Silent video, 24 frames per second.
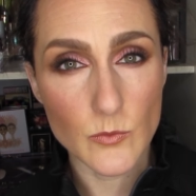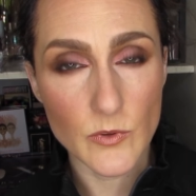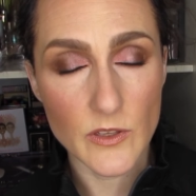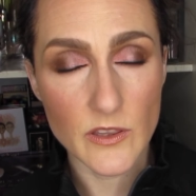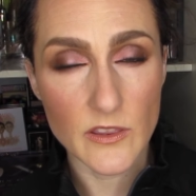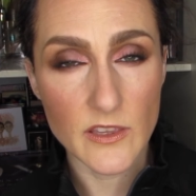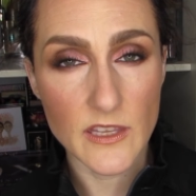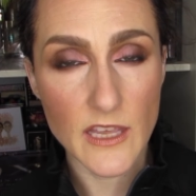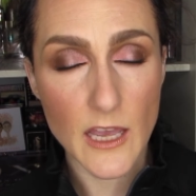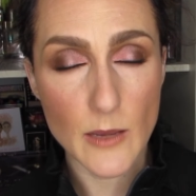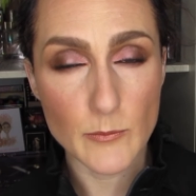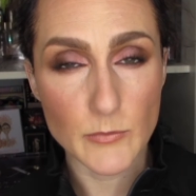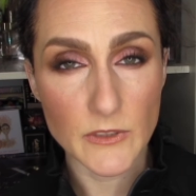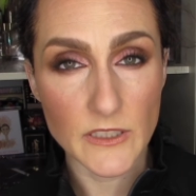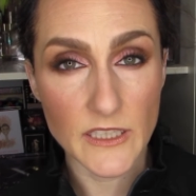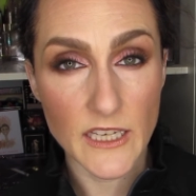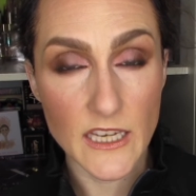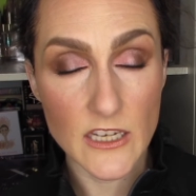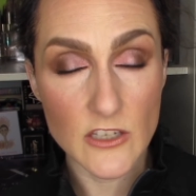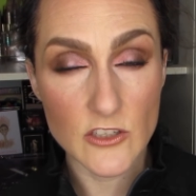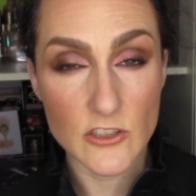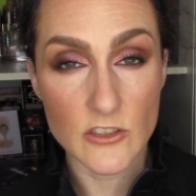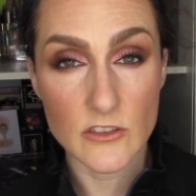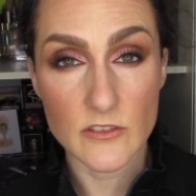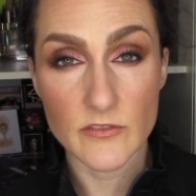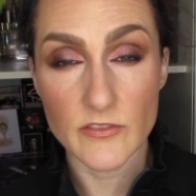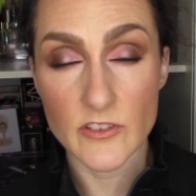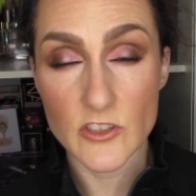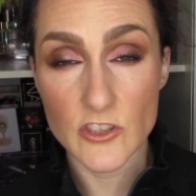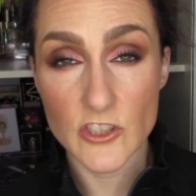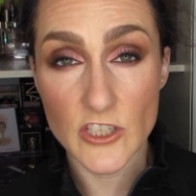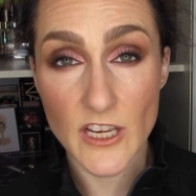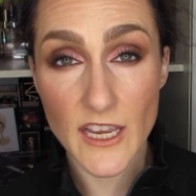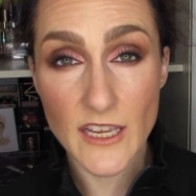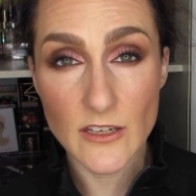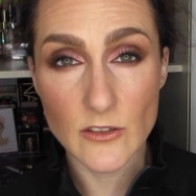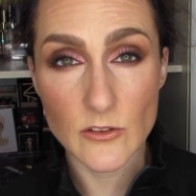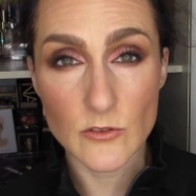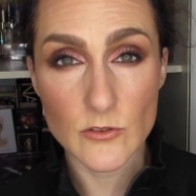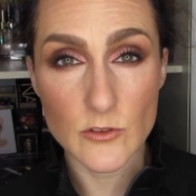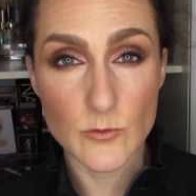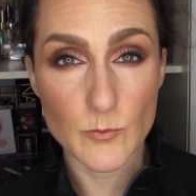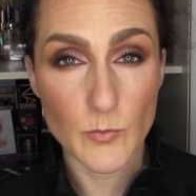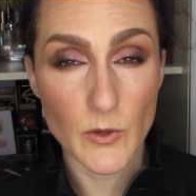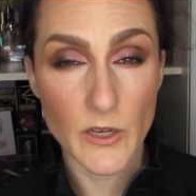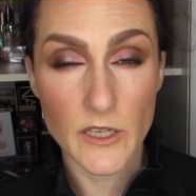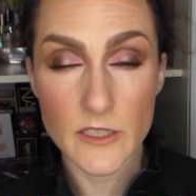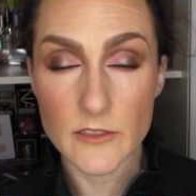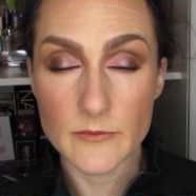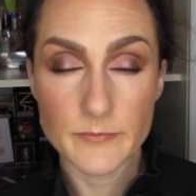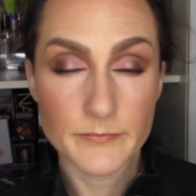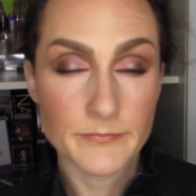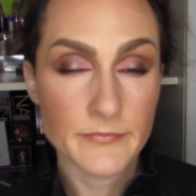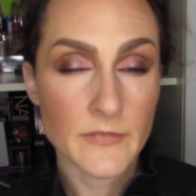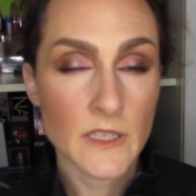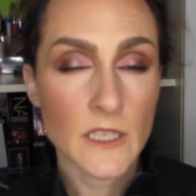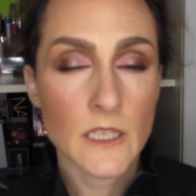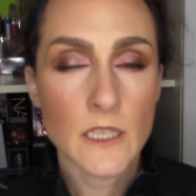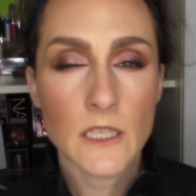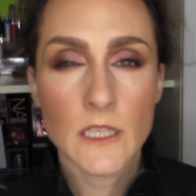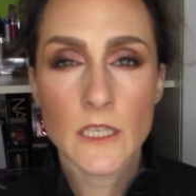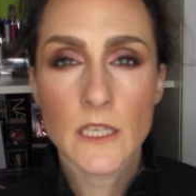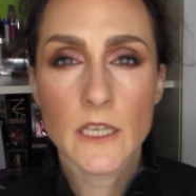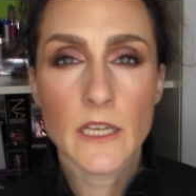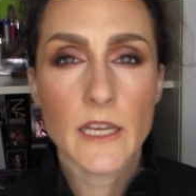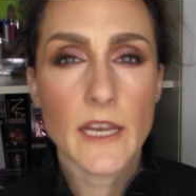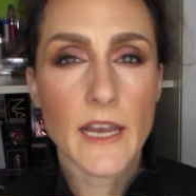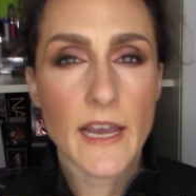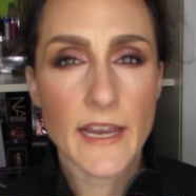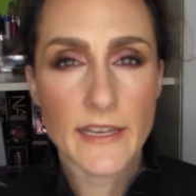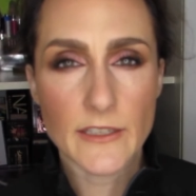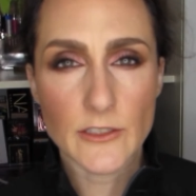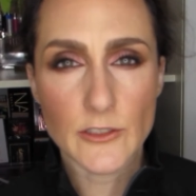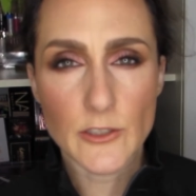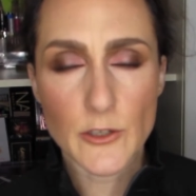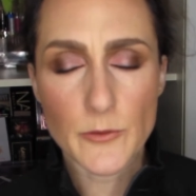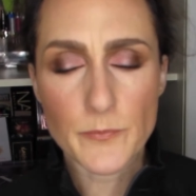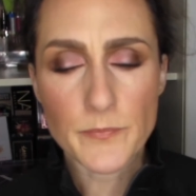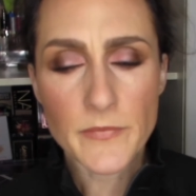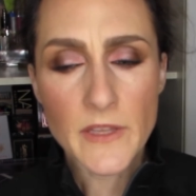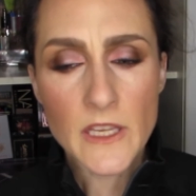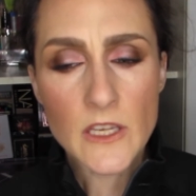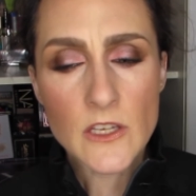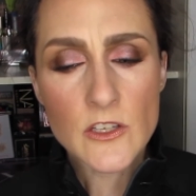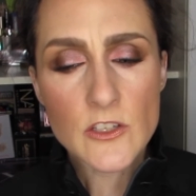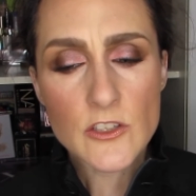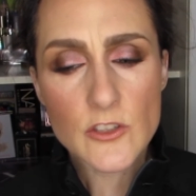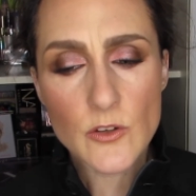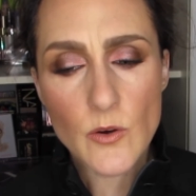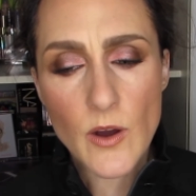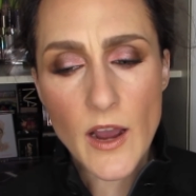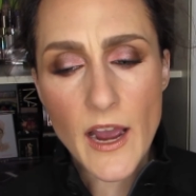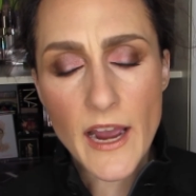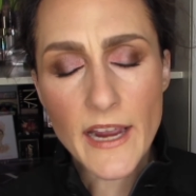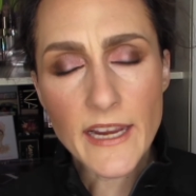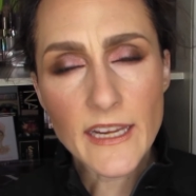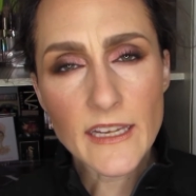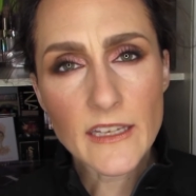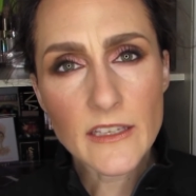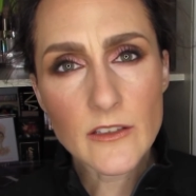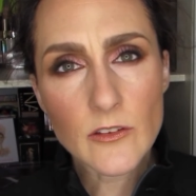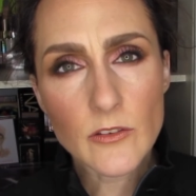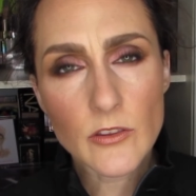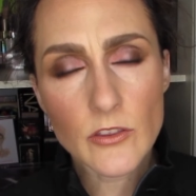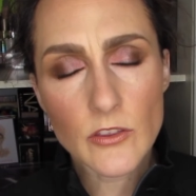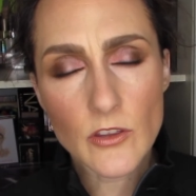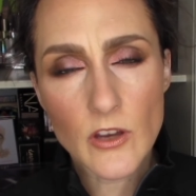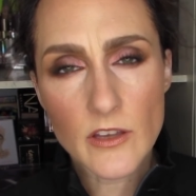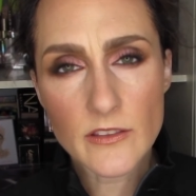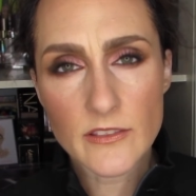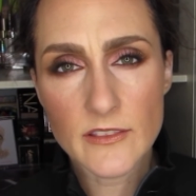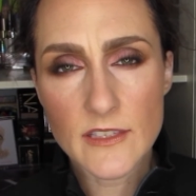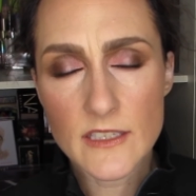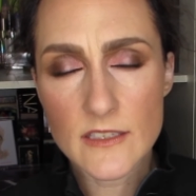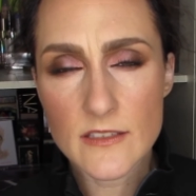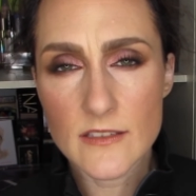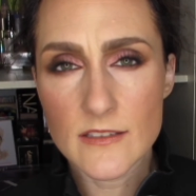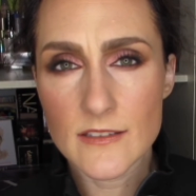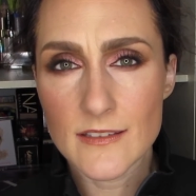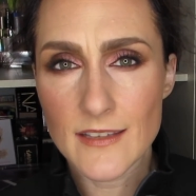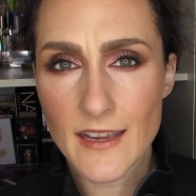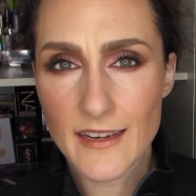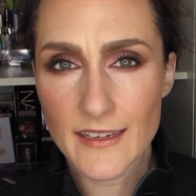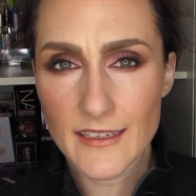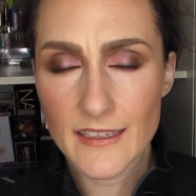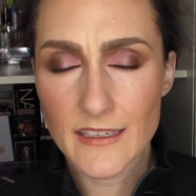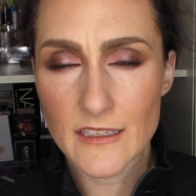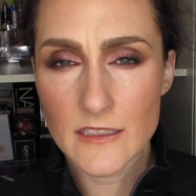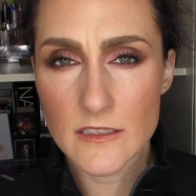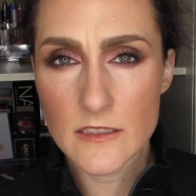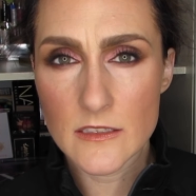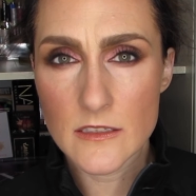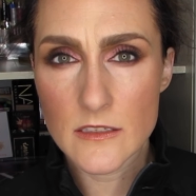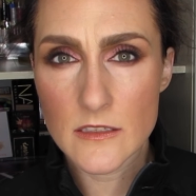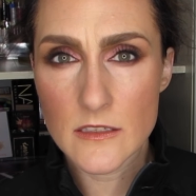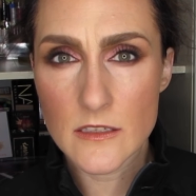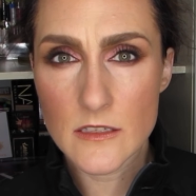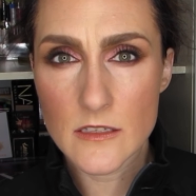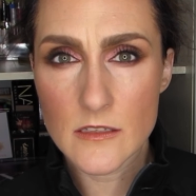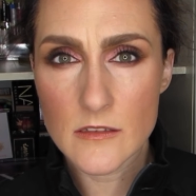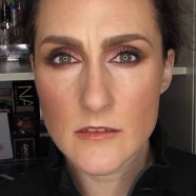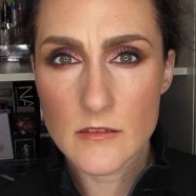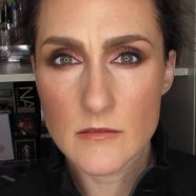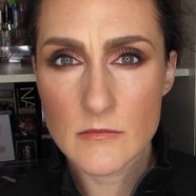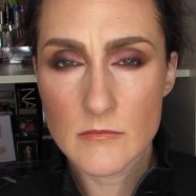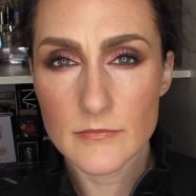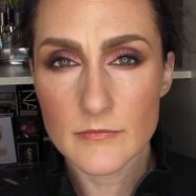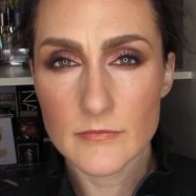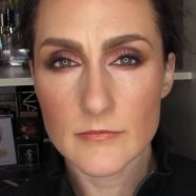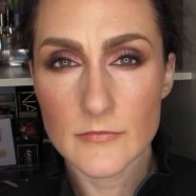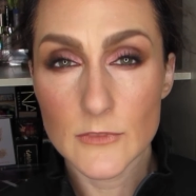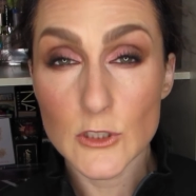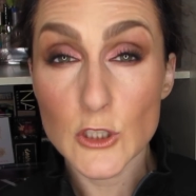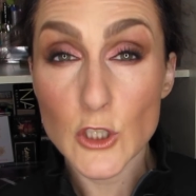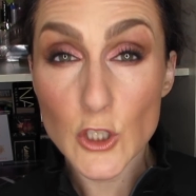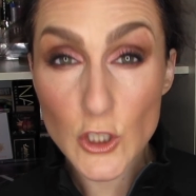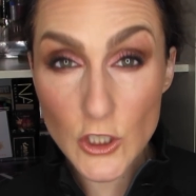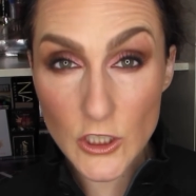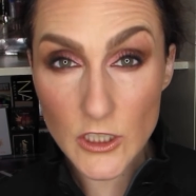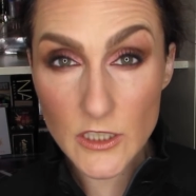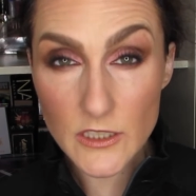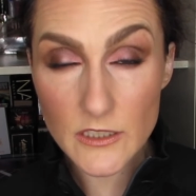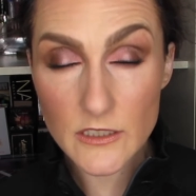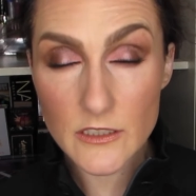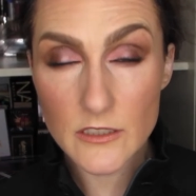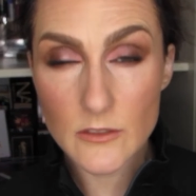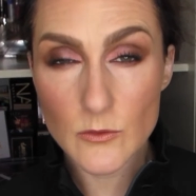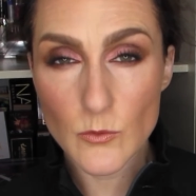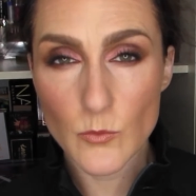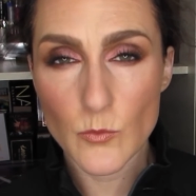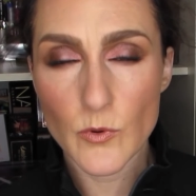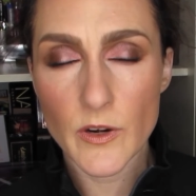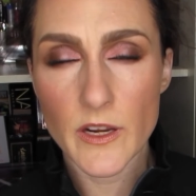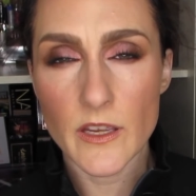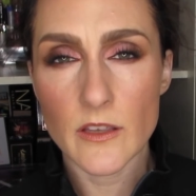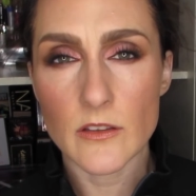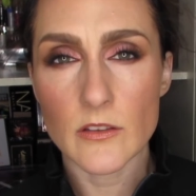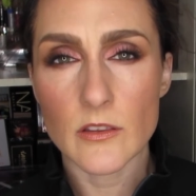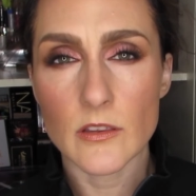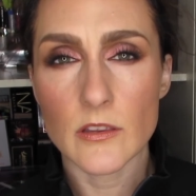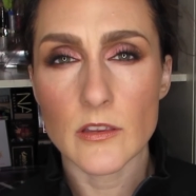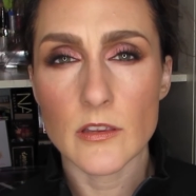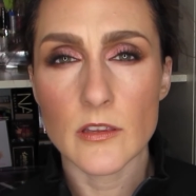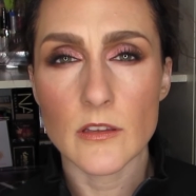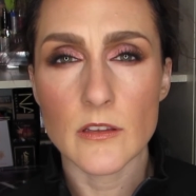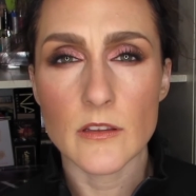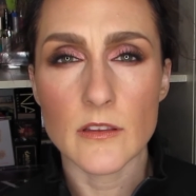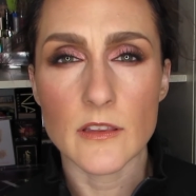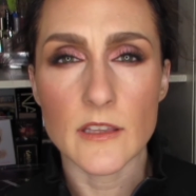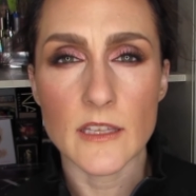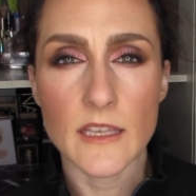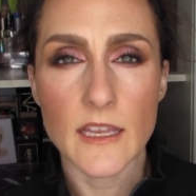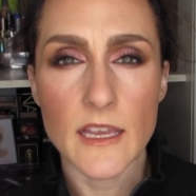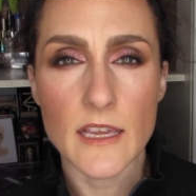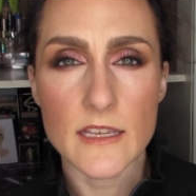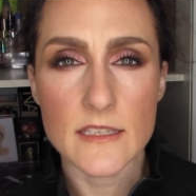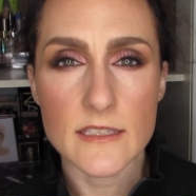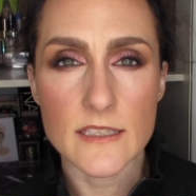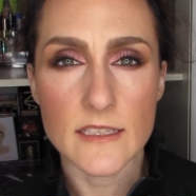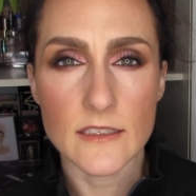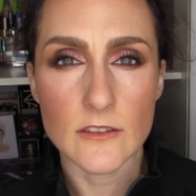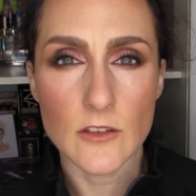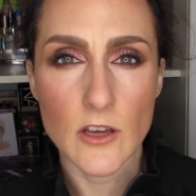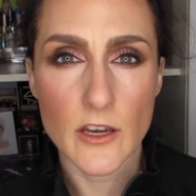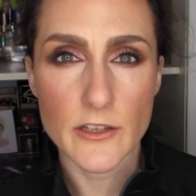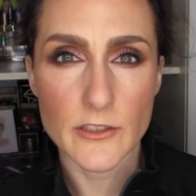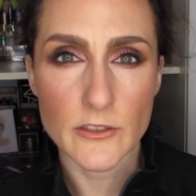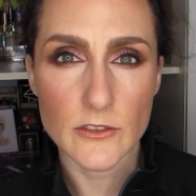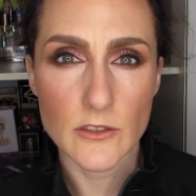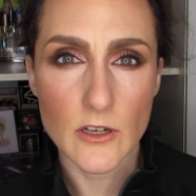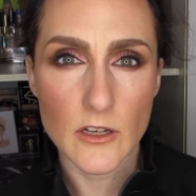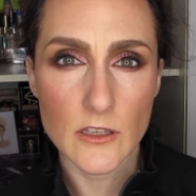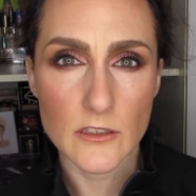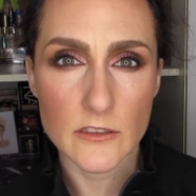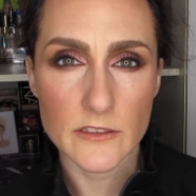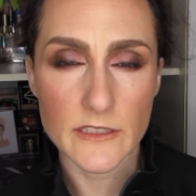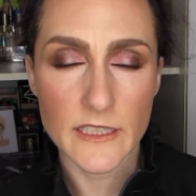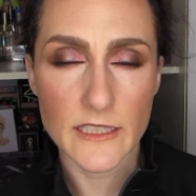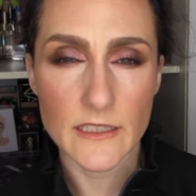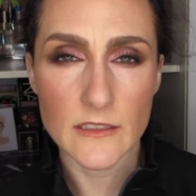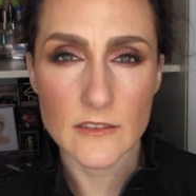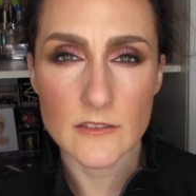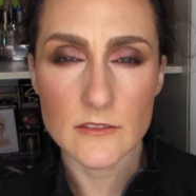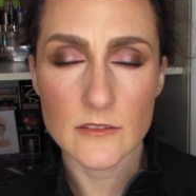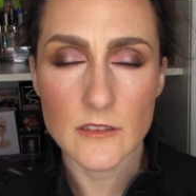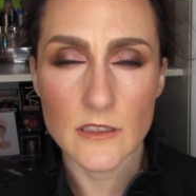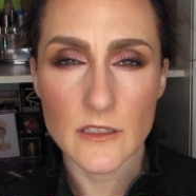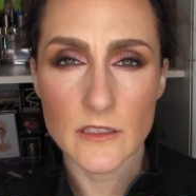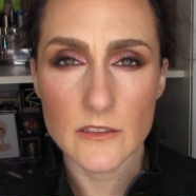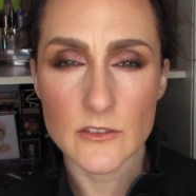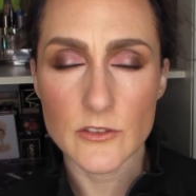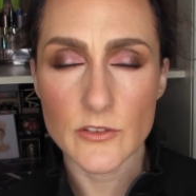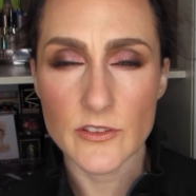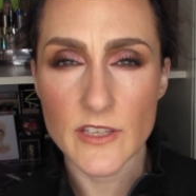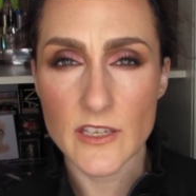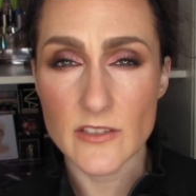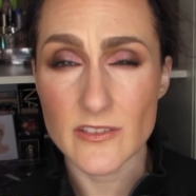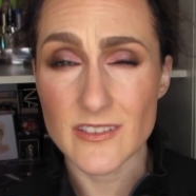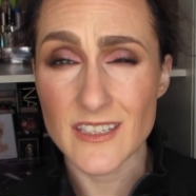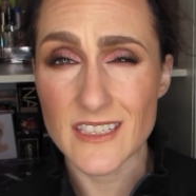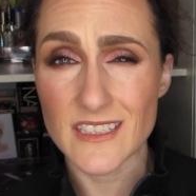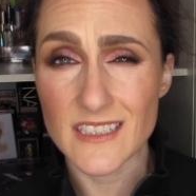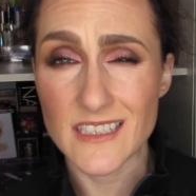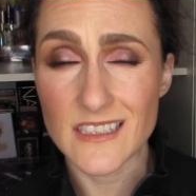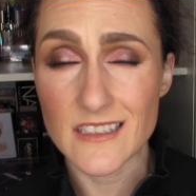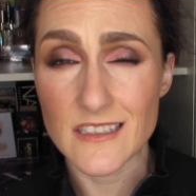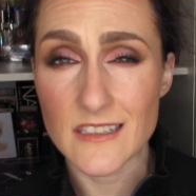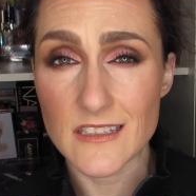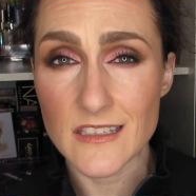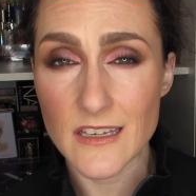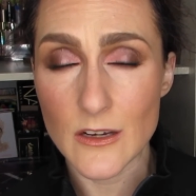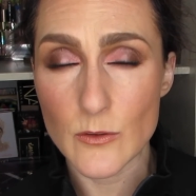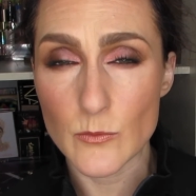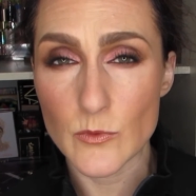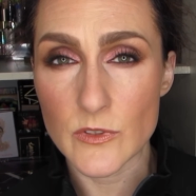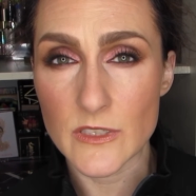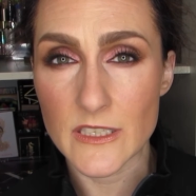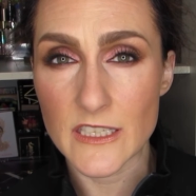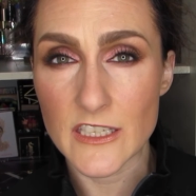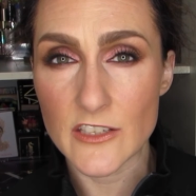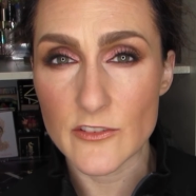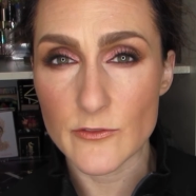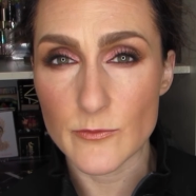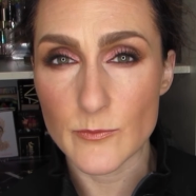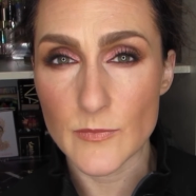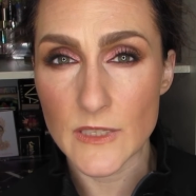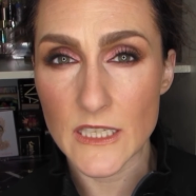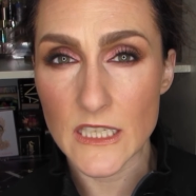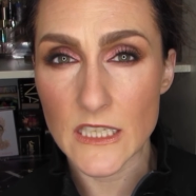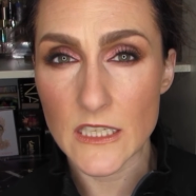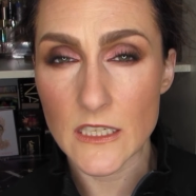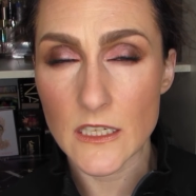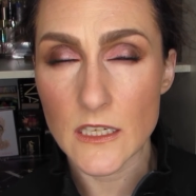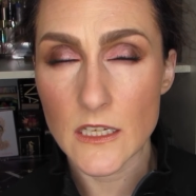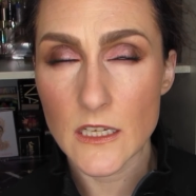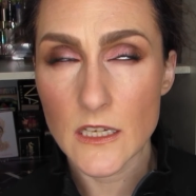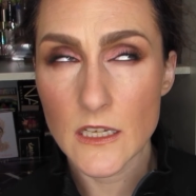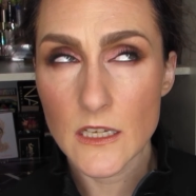with the application of the shadows, but I don't know. So I thought this second look with the Estee Lauder Holiday 2019 set would give me